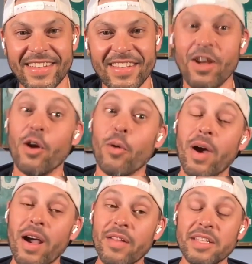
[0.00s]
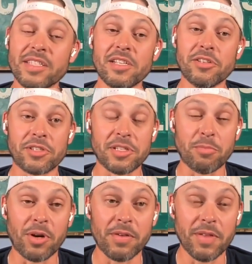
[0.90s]
Oh, wow. That's an interesting
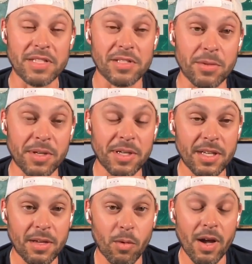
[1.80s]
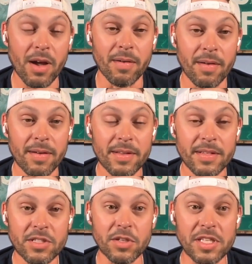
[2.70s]
part of that story. Wow.
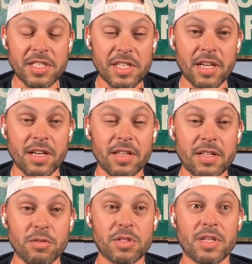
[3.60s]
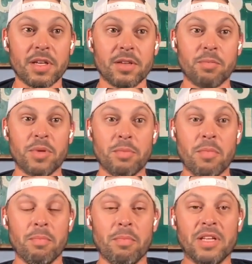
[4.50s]
So he's yeah, he's kind of
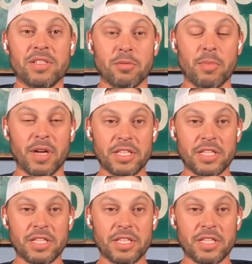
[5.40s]
been mentored by